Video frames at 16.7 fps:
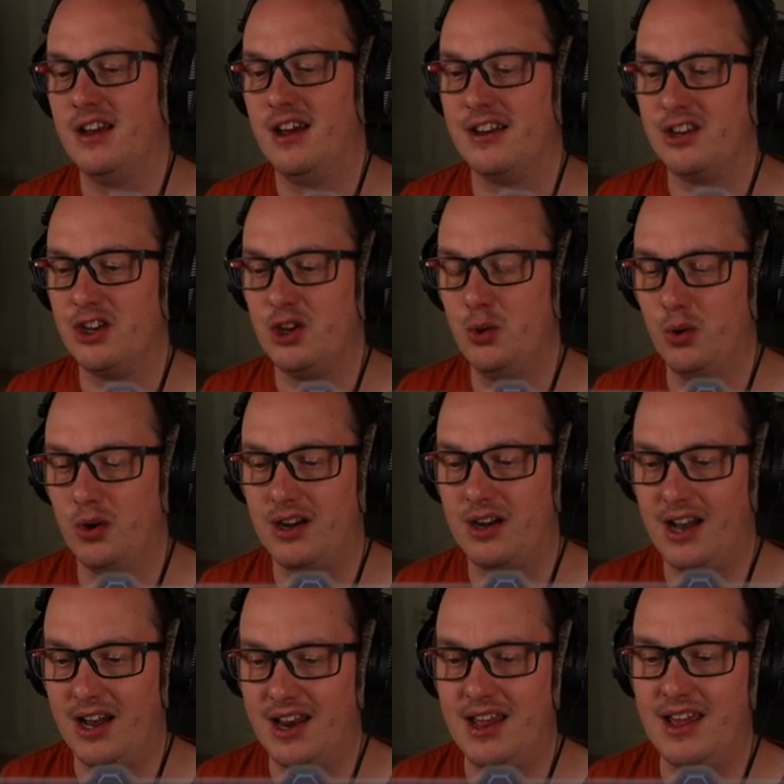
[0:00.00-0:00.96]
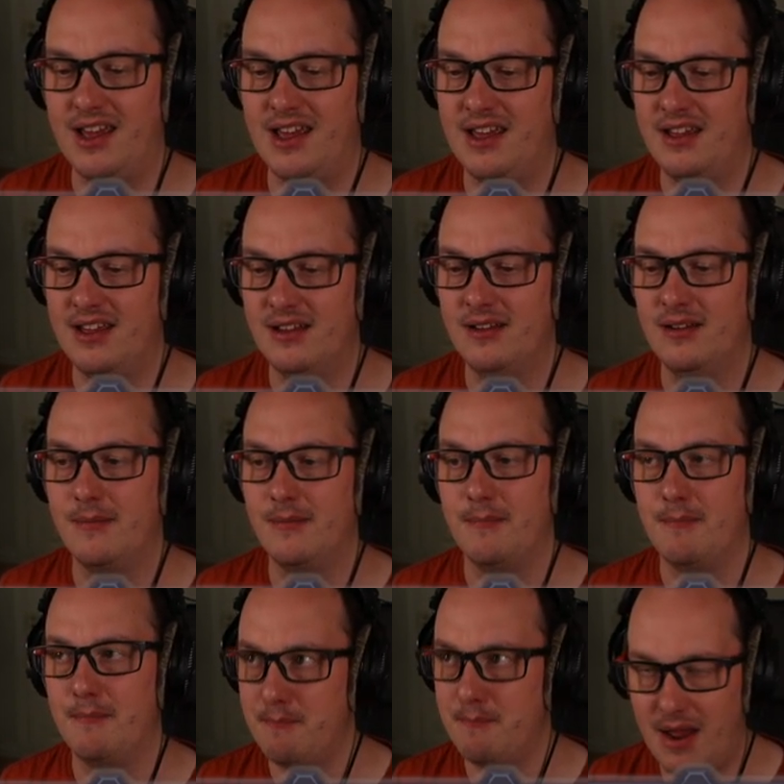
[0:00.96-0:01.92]
and you will clear
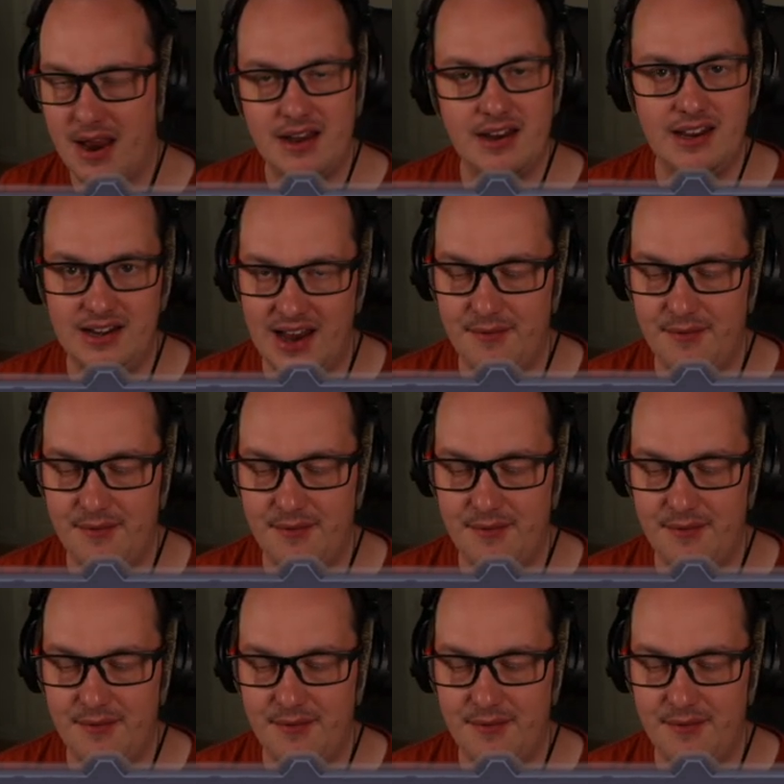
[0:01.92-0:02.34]
many